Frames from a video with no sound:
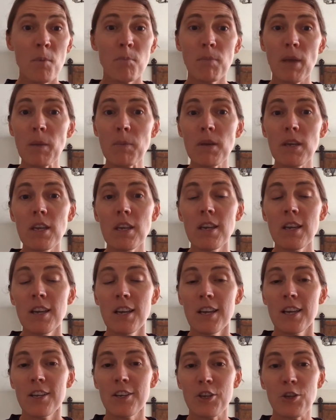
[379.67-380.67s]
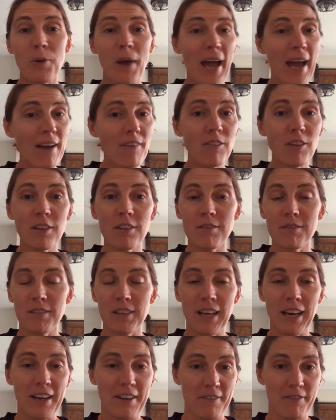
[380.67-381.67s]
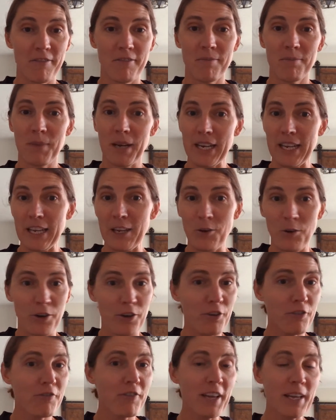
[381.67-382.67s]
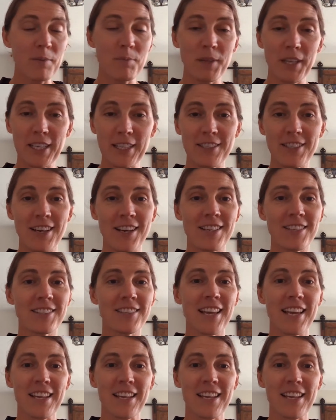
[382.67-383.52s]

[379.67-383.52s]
Maybe you have a lot of money or your family does,